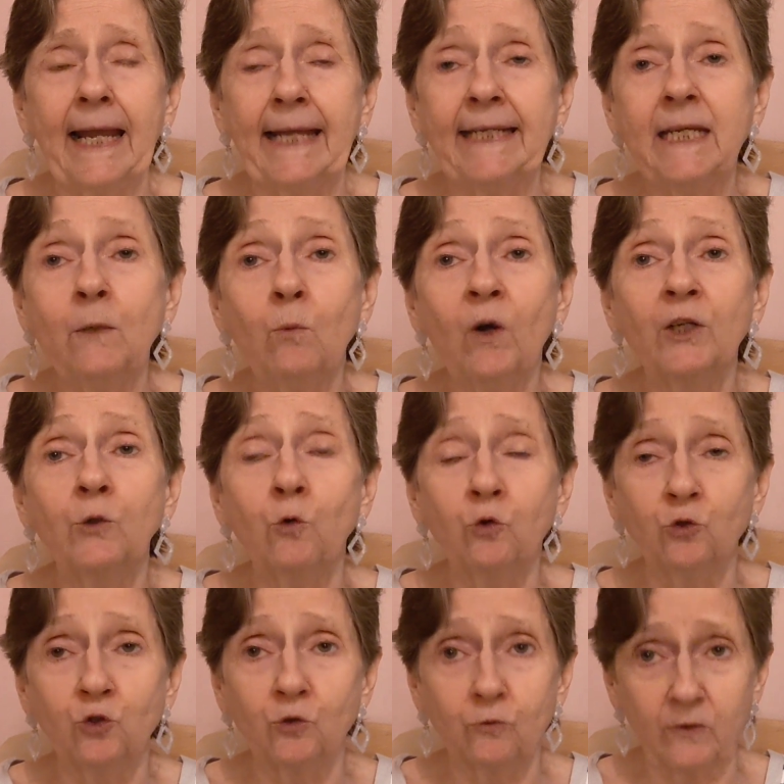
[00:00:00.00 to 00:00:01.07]
anyone
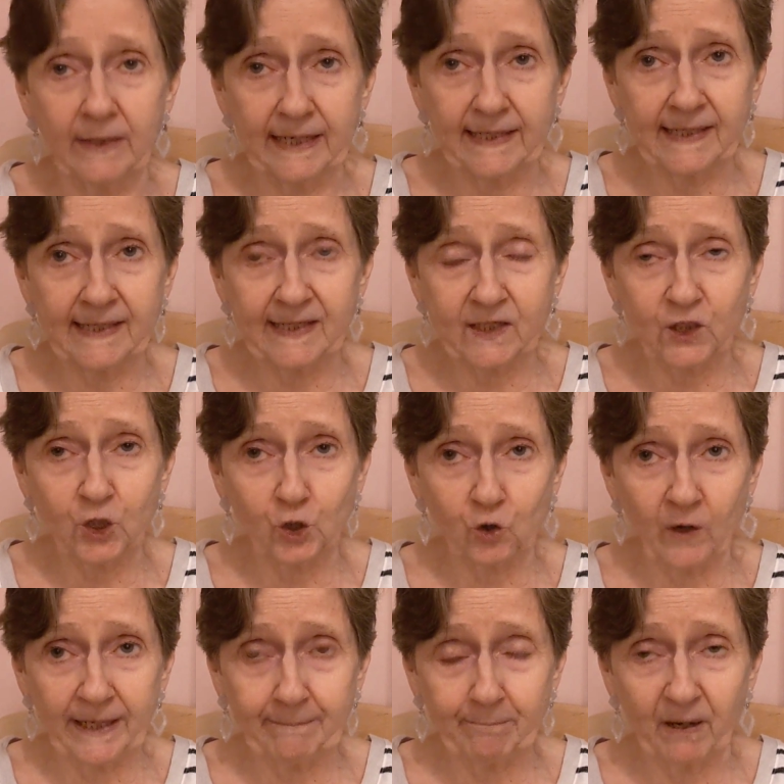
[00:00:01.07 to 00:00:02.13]
who hits the
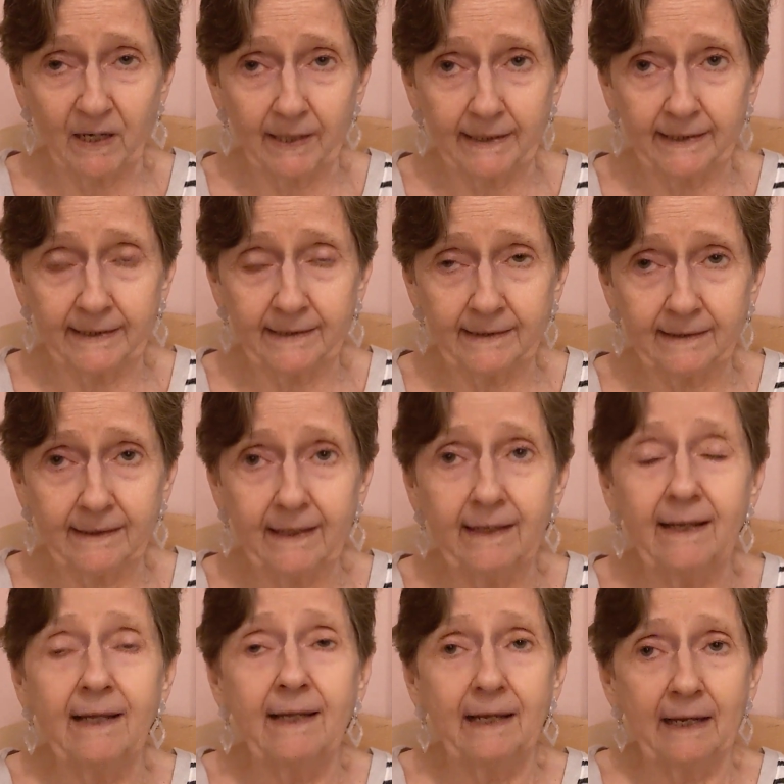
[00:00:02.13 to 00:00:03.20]
join button
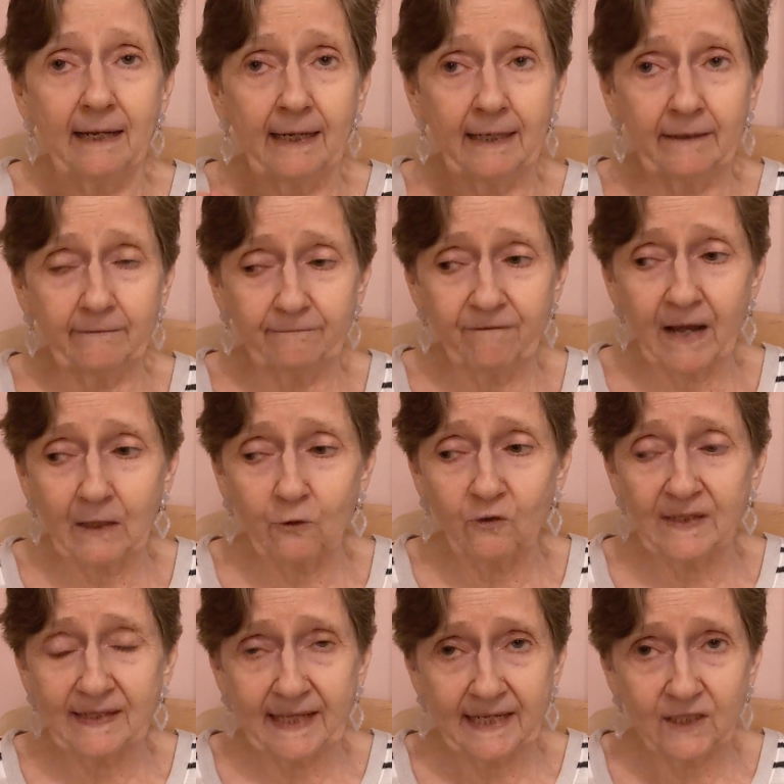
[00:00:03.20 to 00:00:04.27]
and
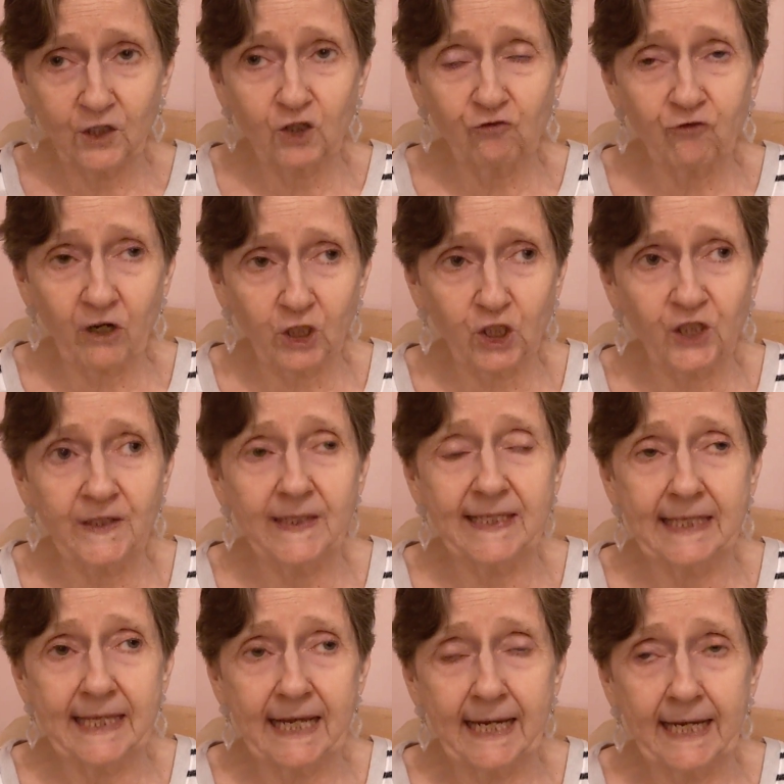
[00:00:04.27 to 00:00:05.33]
follows the
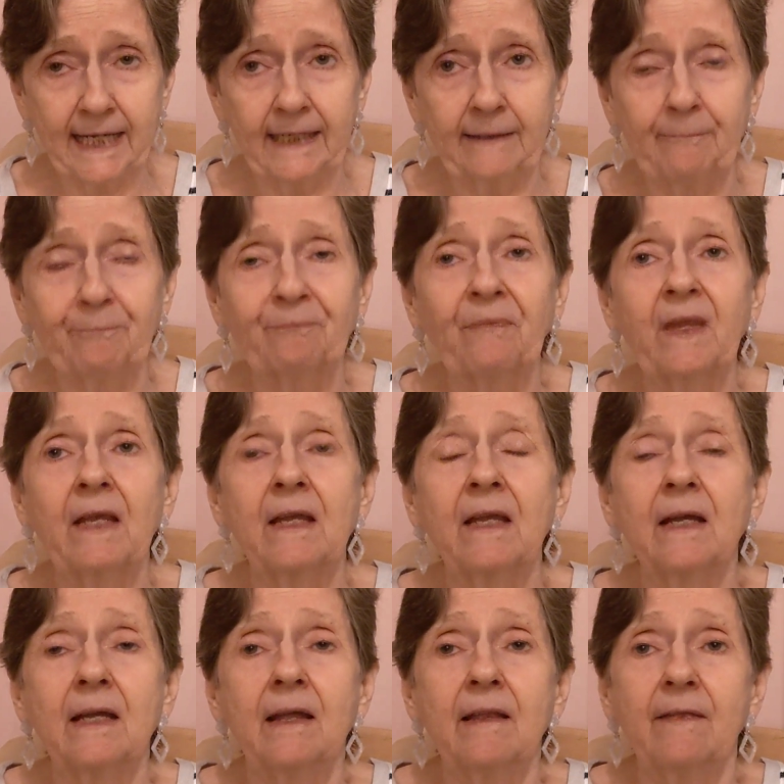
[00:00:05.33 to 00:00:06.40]
instructions there,
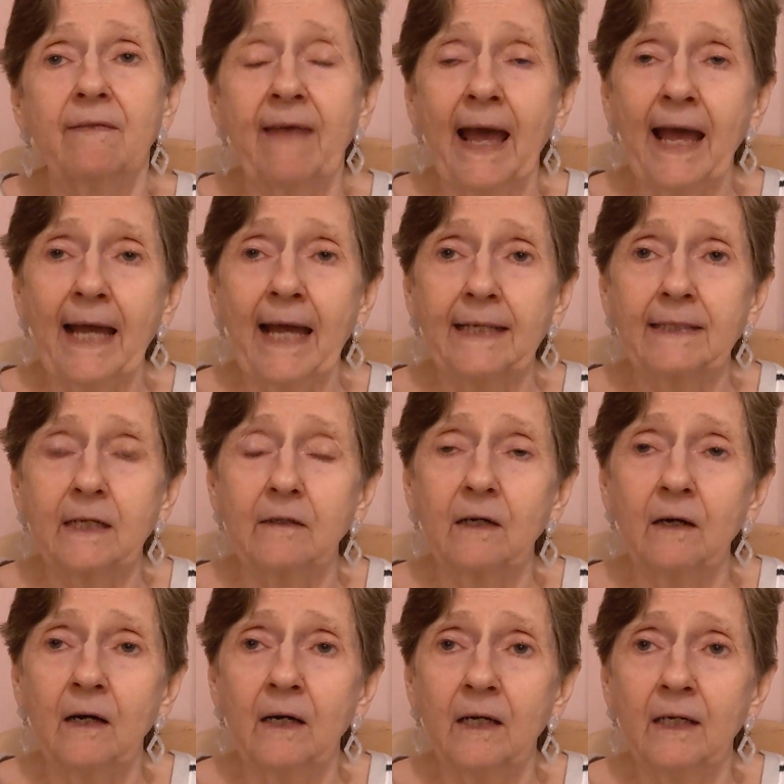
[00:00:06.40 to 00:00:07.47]
that
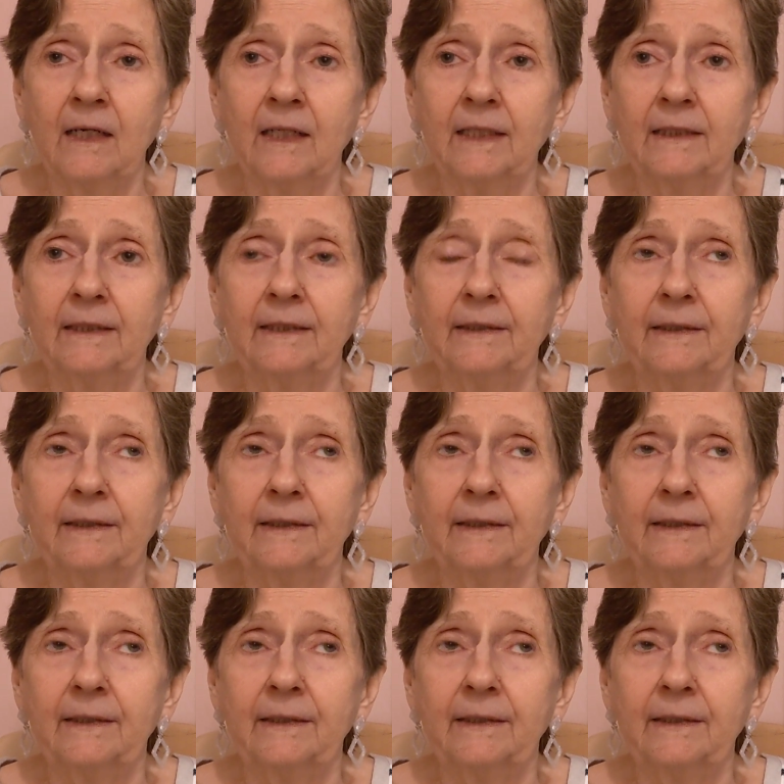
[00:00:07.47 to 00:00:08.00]
uh,